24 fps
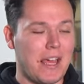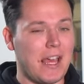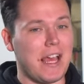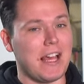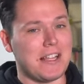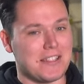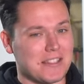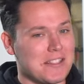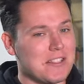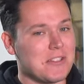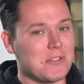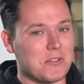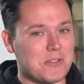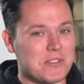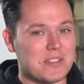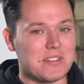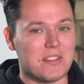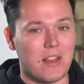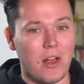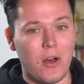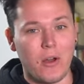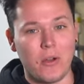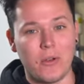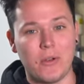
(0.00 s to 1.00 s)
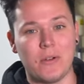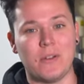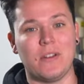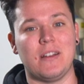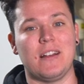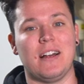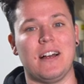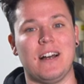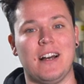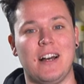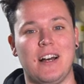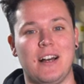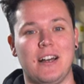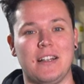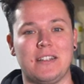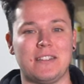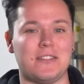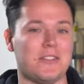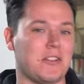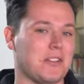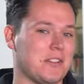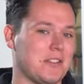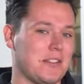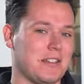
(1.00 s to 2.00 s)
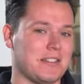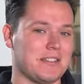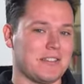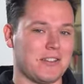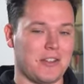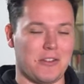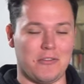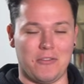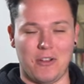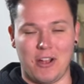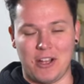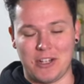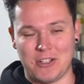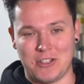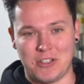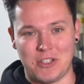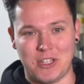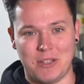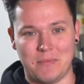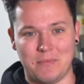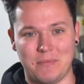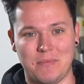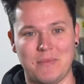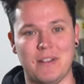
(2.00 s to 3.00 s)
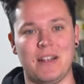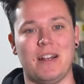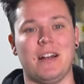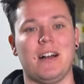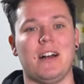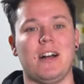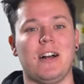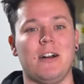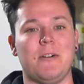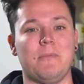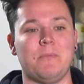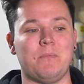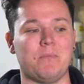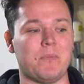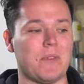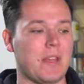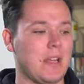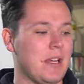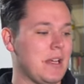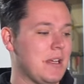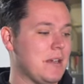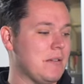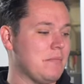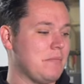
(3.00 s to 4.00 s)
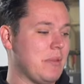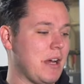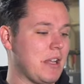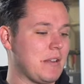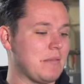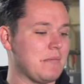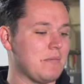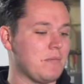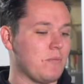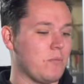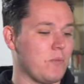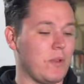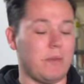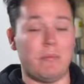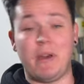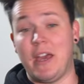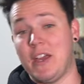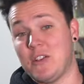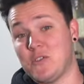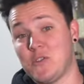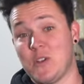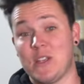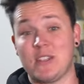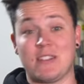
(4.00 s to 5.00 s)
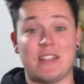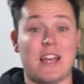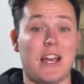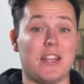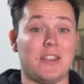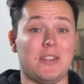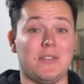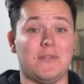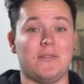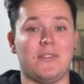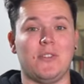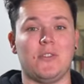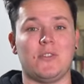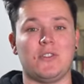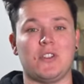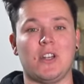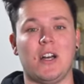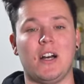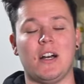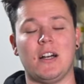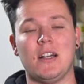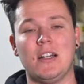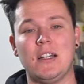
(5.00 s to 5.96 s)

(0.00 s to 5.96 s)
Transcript: It's a little slow. Uh, it's not. It's not a rocket ship. Um, but we may address that in the future.